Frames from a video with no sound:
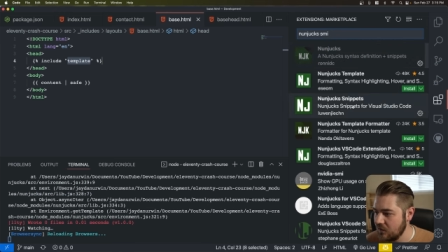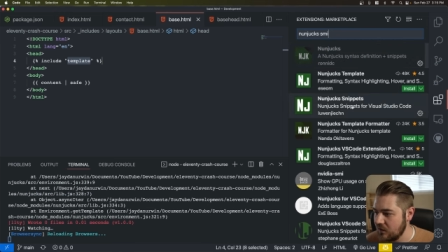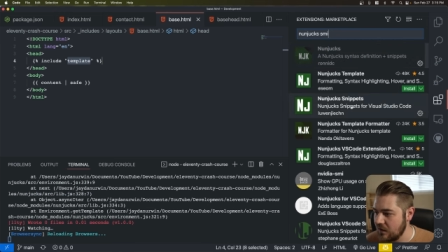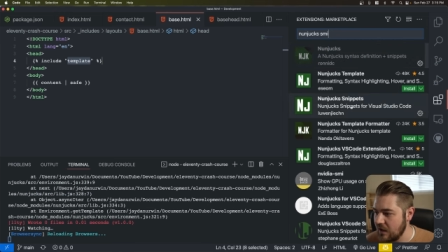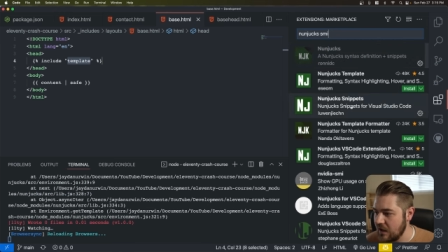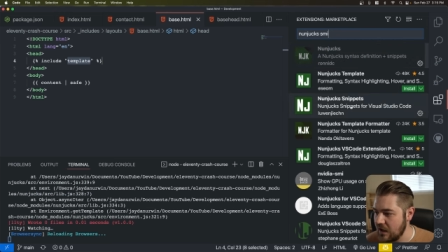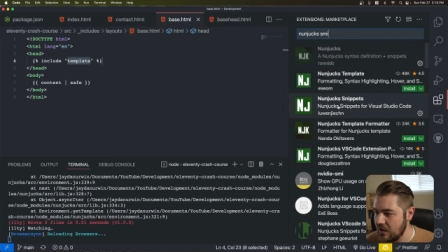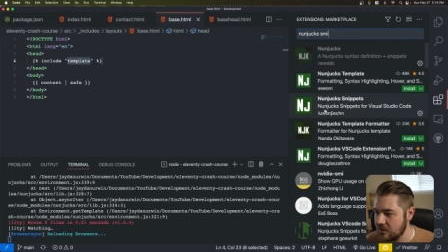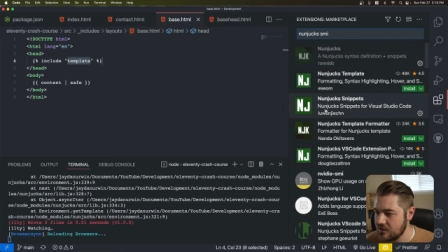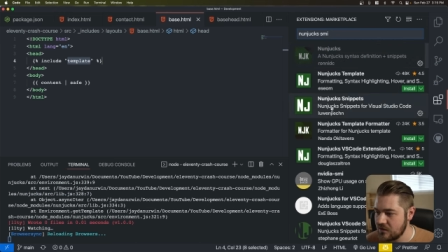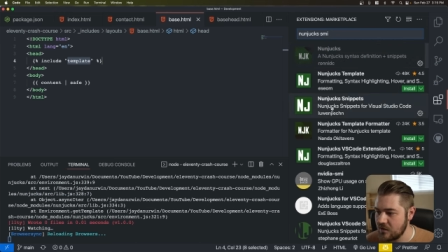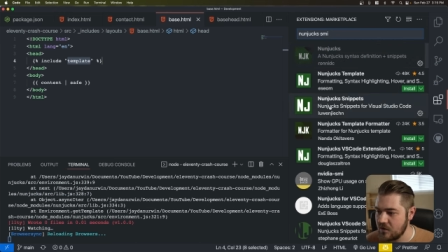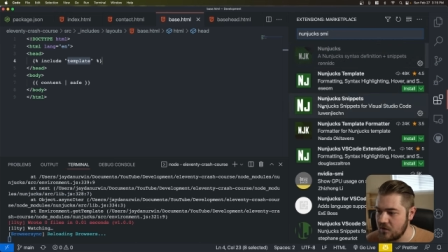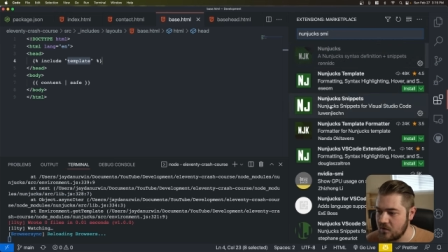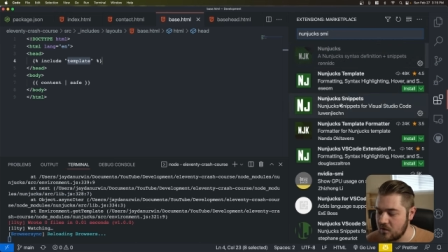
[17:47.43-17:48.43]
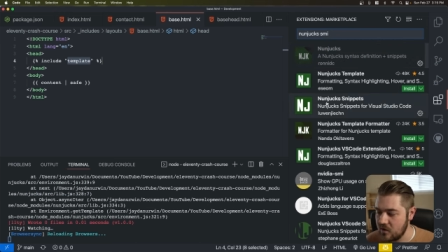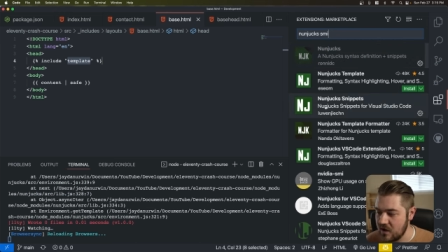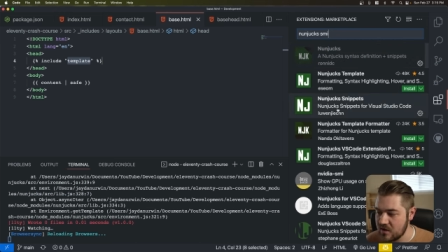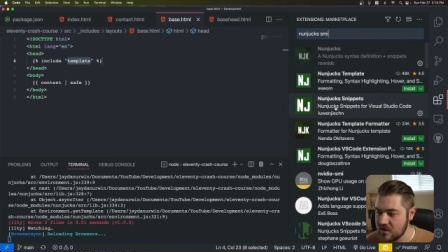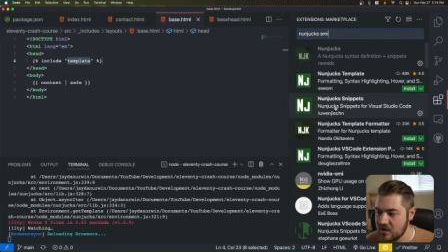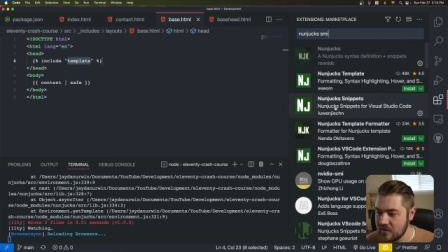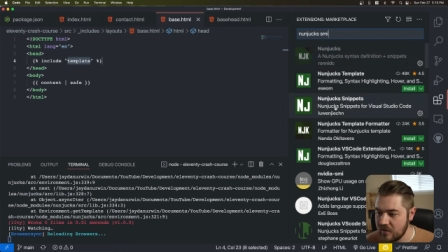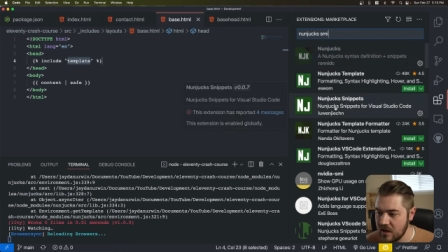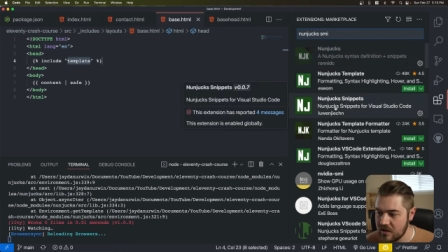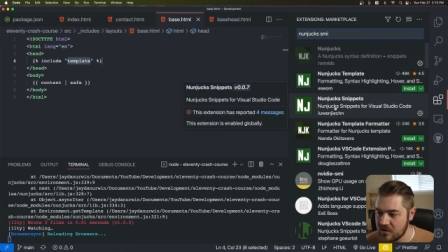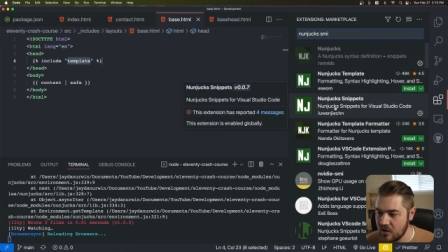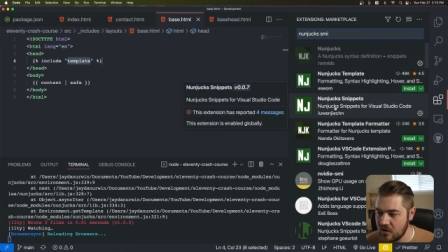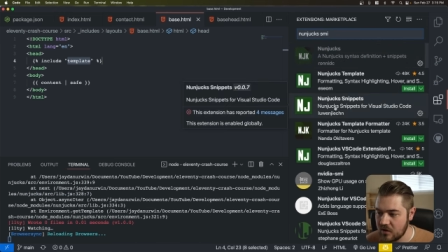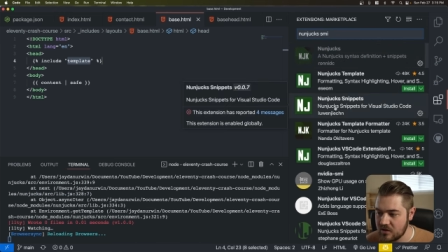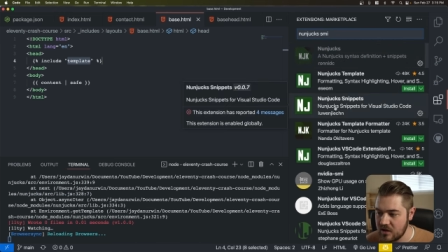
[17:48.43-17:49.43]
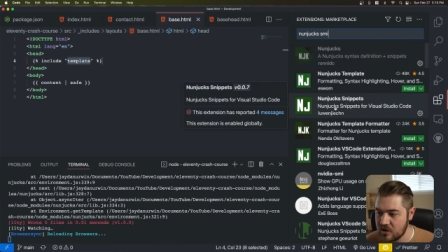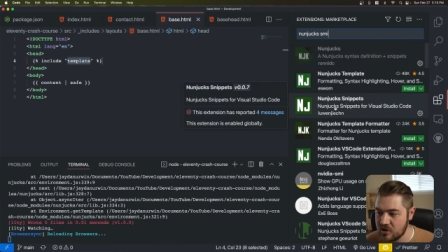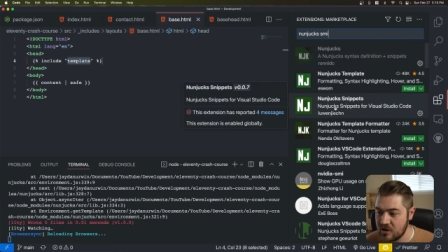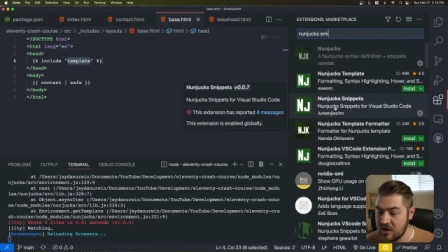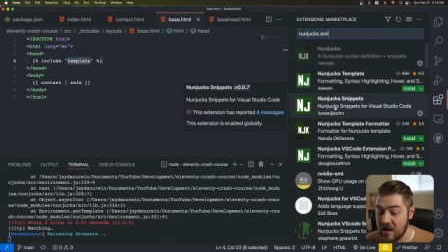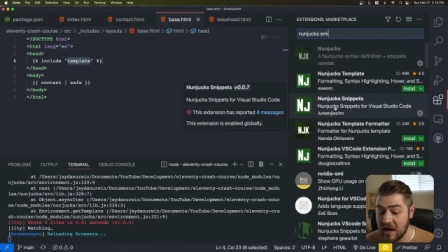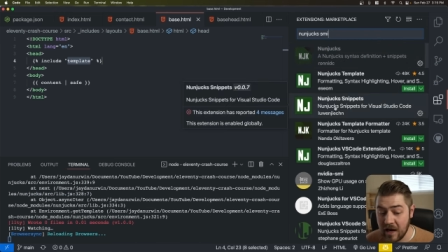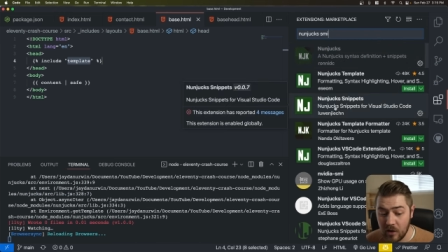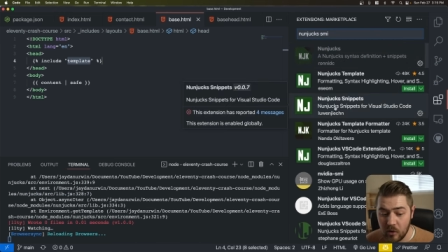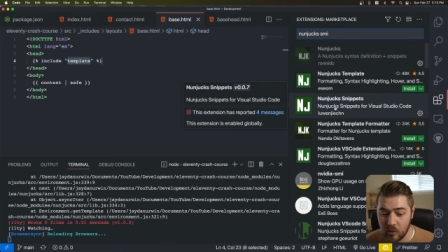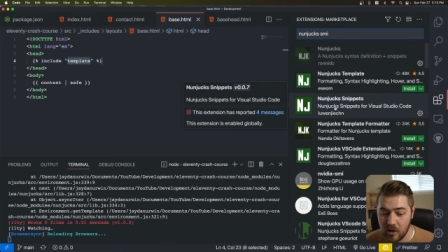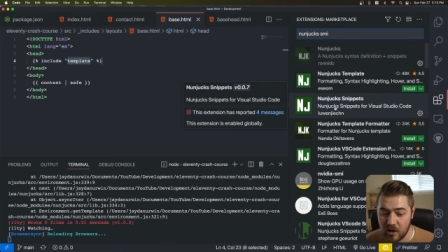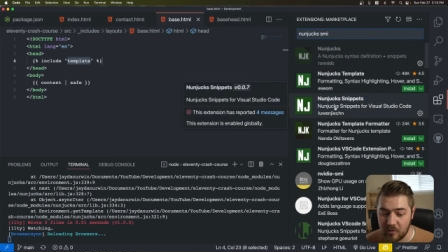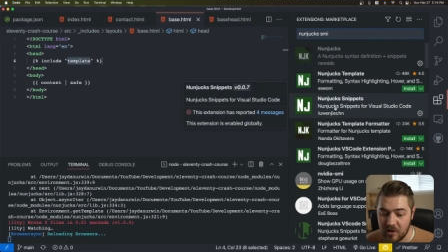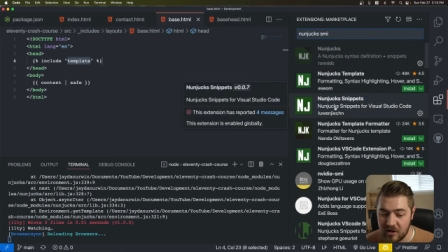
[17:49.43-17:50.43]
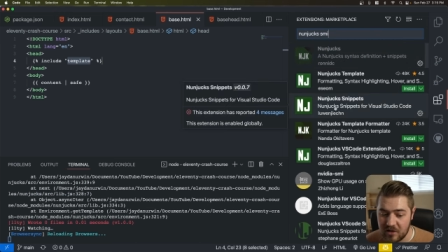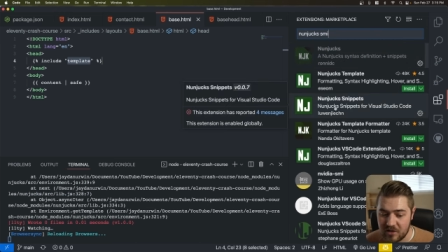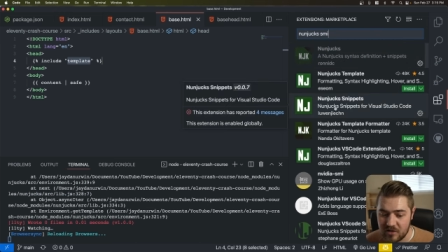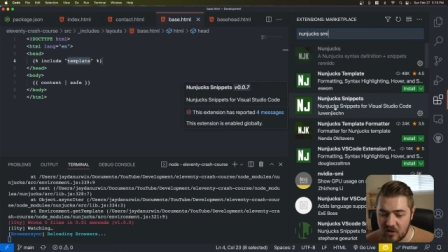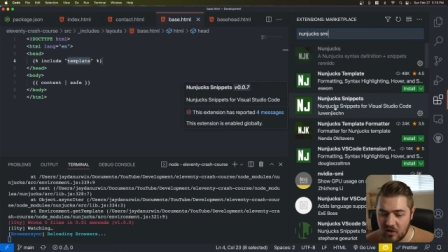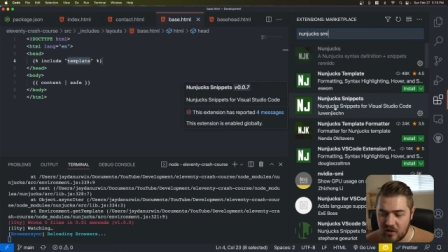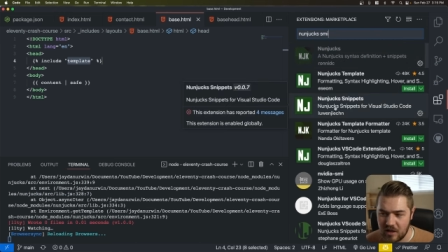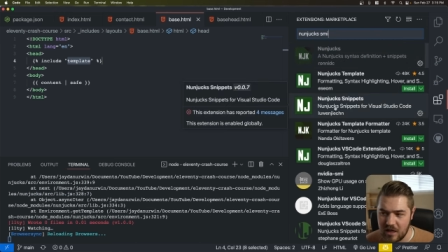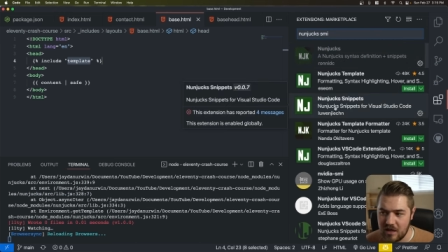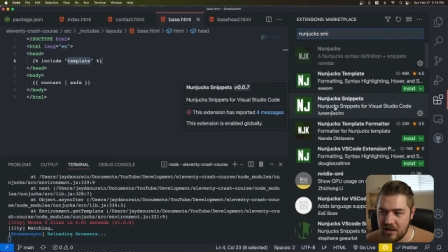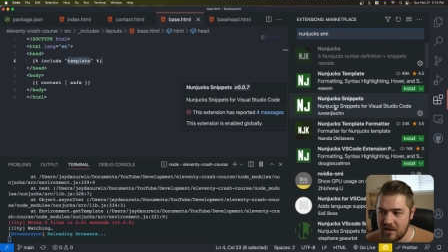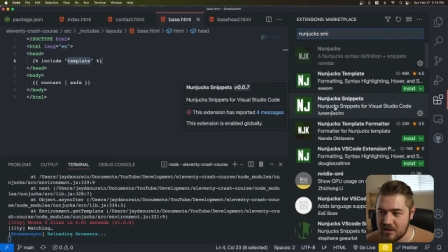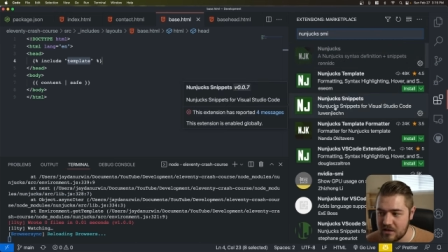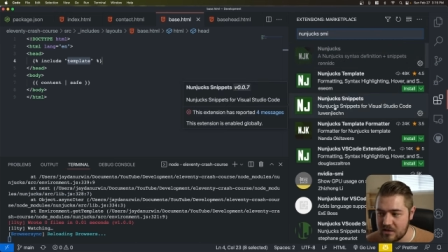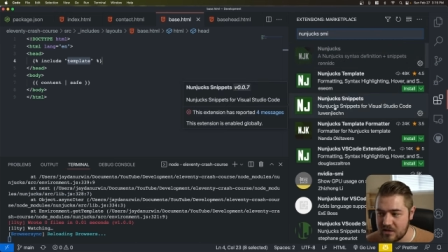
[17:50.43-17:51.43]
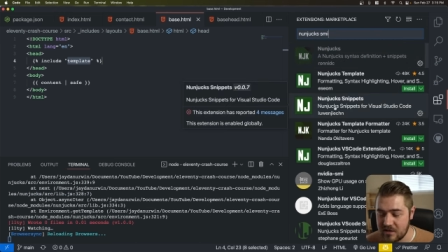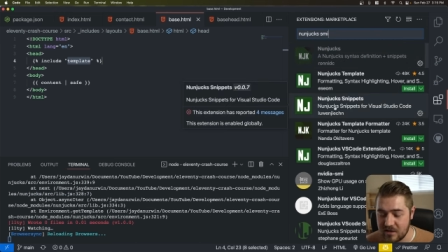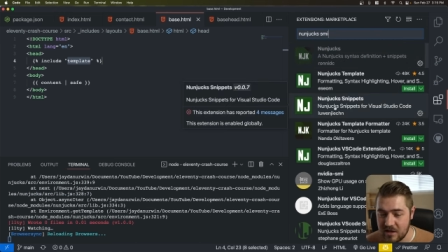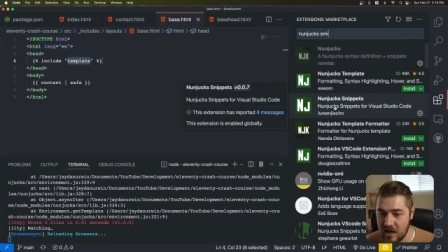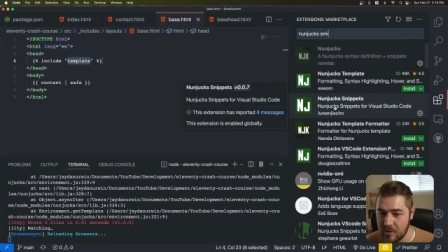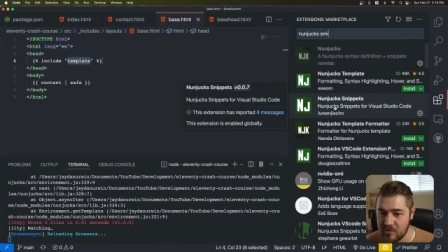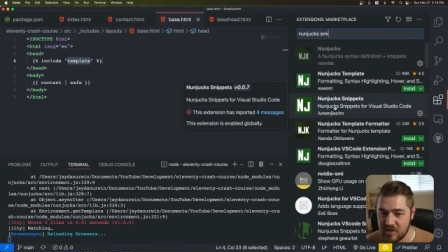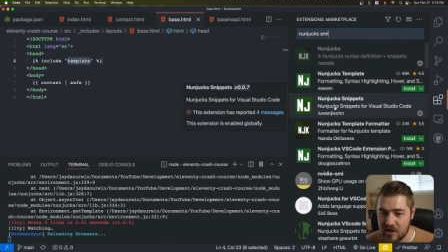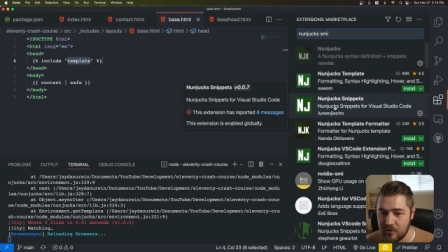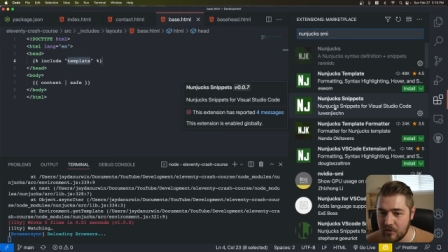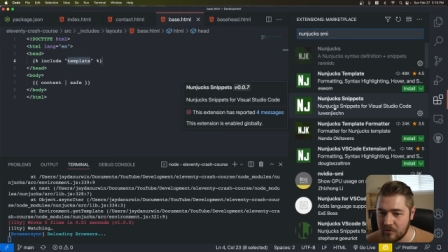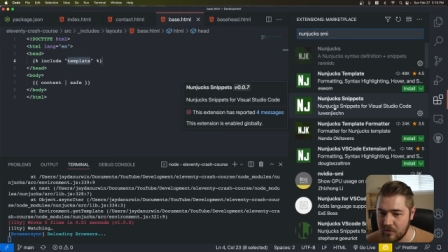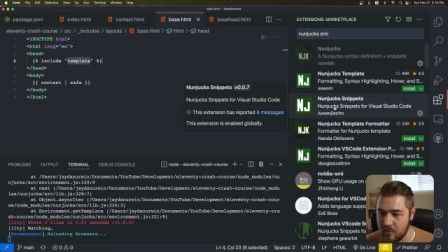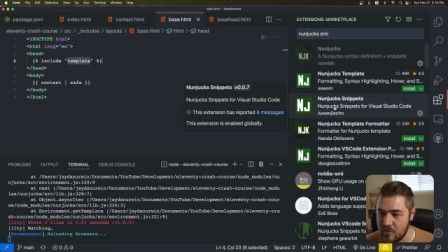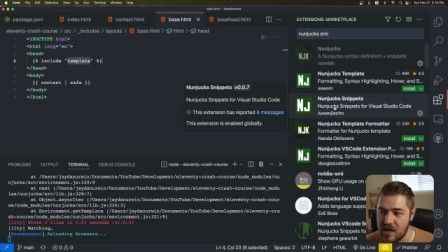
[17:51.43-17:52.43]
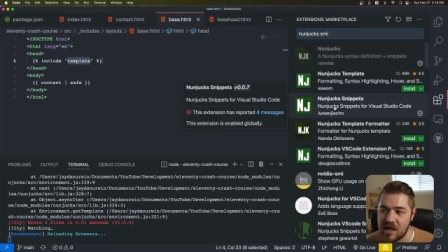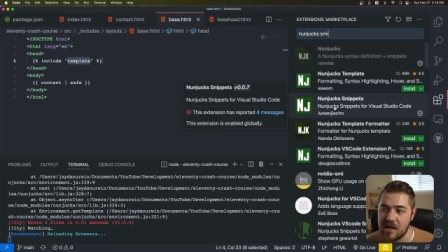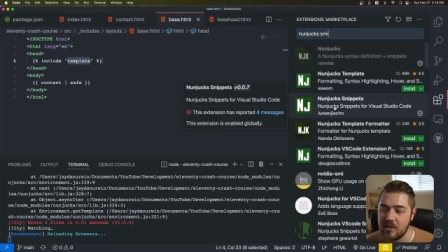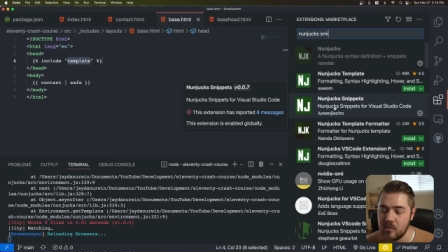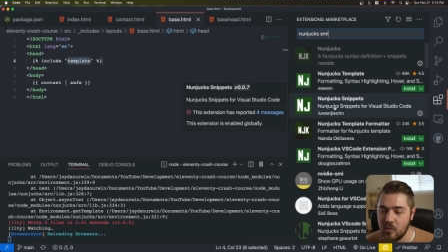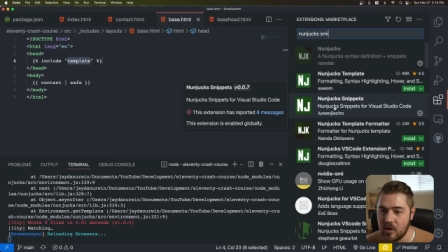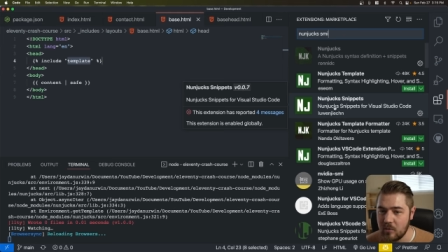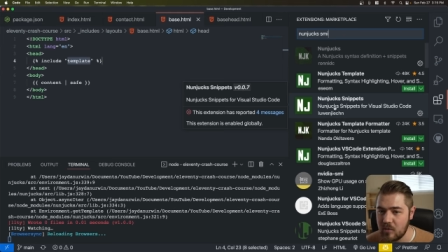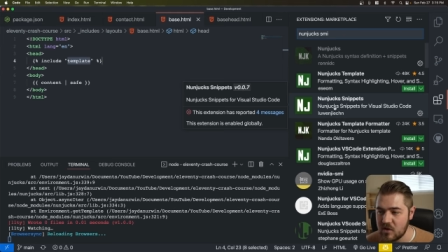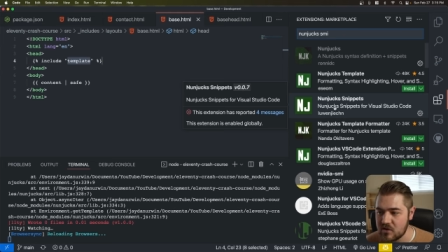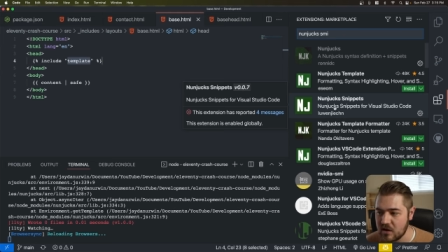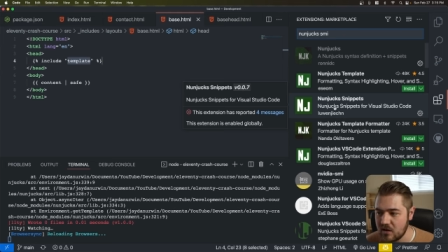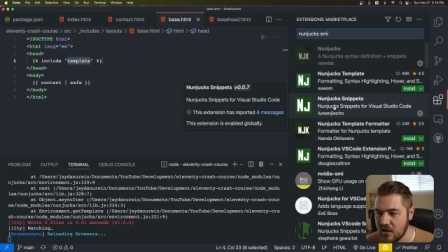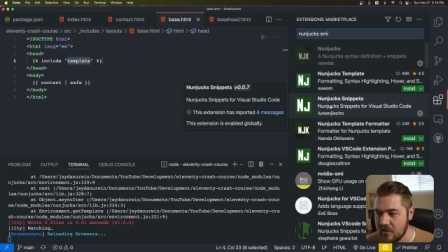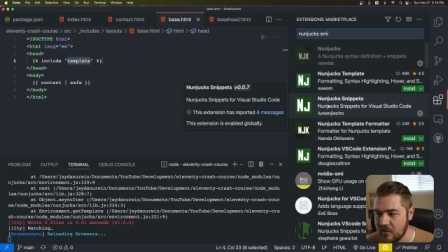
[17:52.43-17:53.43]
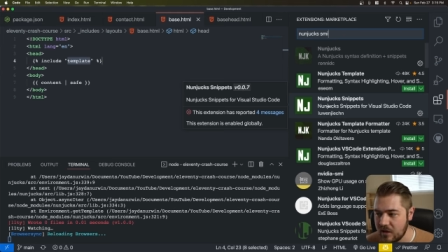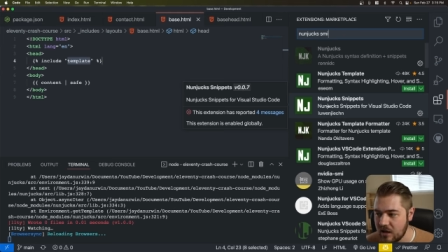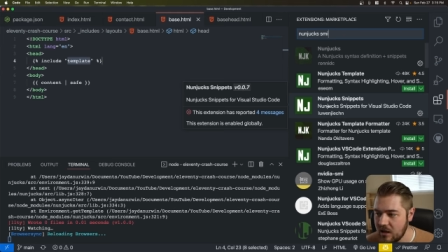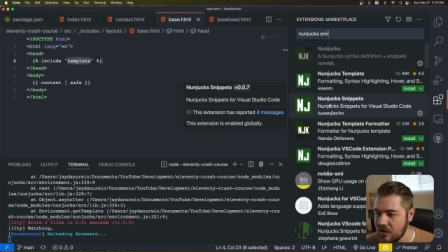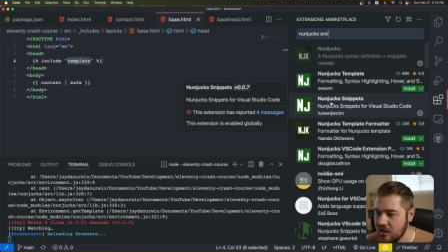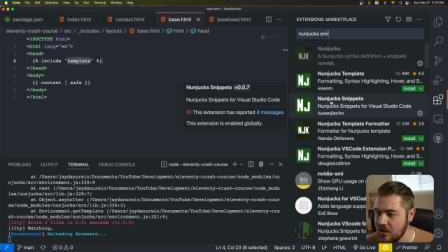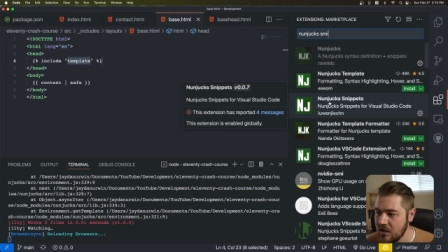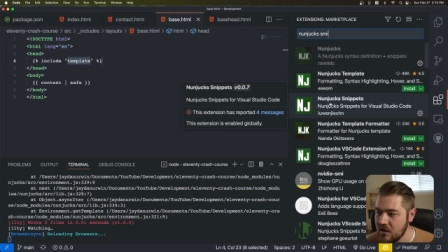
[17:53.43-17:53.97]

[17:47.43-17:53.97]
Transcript: Yeah, so this is a VS Code extension. I would recommend installing it. It's a time saver for me when I'm using Eleventy.